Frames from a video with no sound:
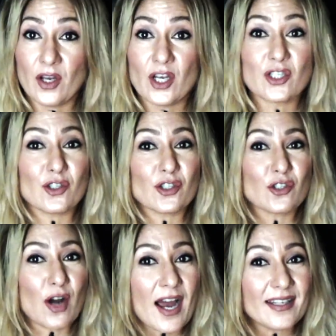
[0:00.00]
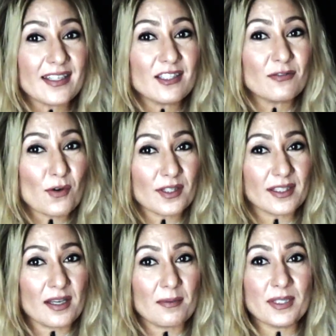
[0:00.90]
So try these four
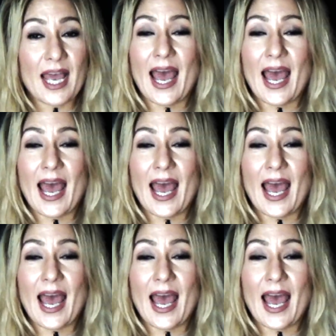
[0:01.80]
tips.